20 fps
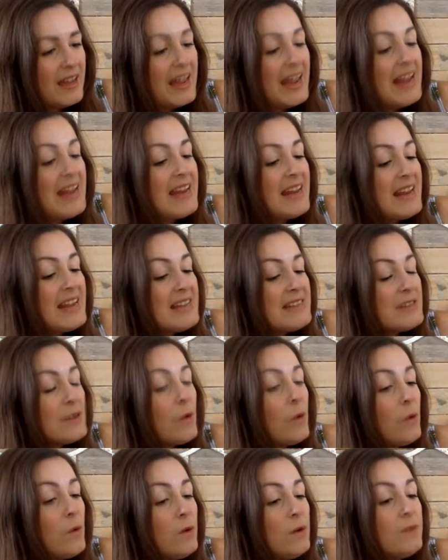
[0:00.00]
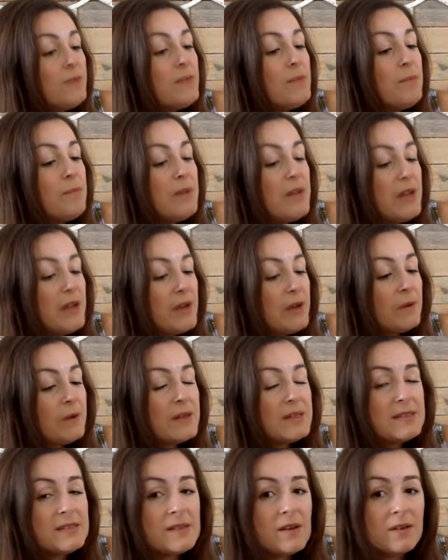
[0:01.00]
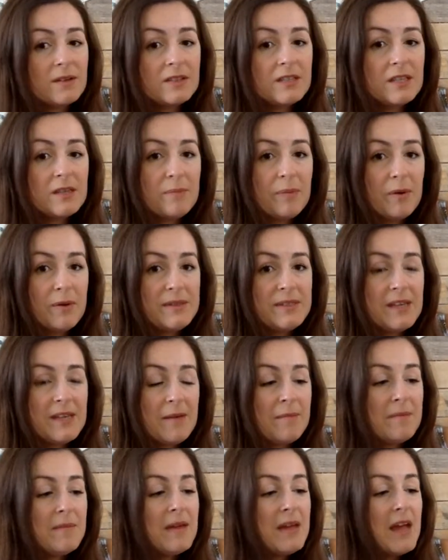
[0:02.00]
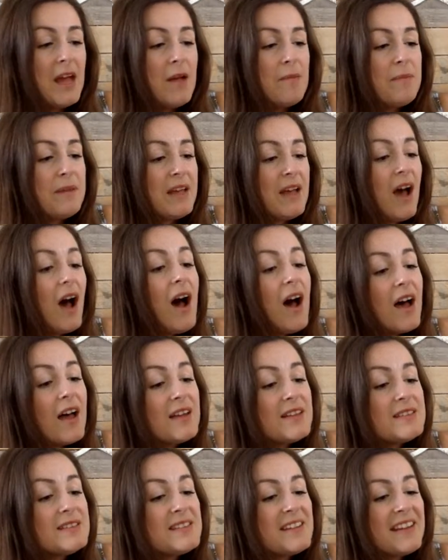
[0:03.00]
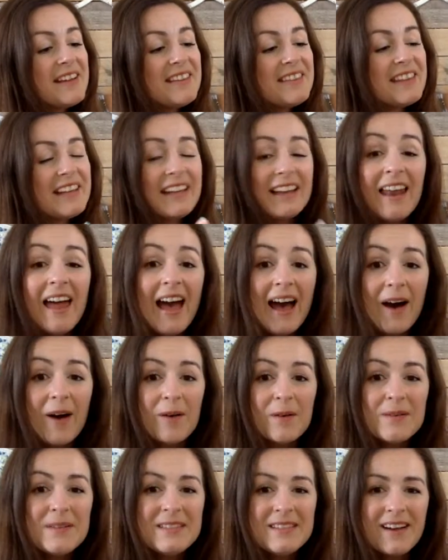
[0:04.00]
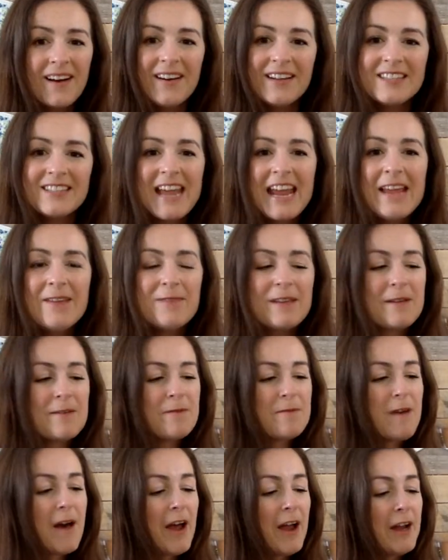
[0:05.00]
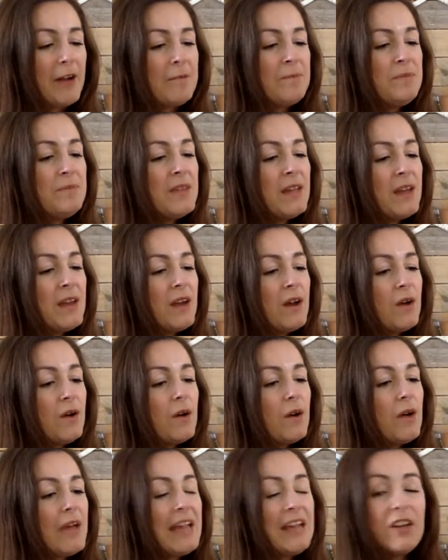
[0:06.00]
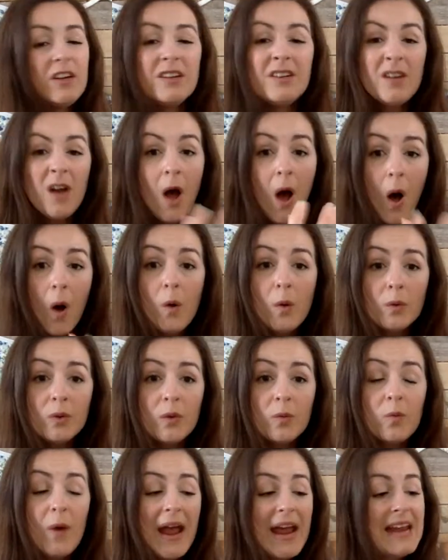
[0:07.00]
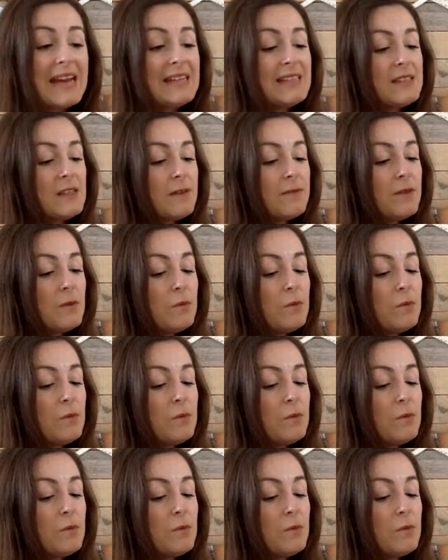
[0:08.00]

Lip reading: It is. All of the blue has sunk to the bottom because the cloud, our shaving foam, it couldn't hold the weight of the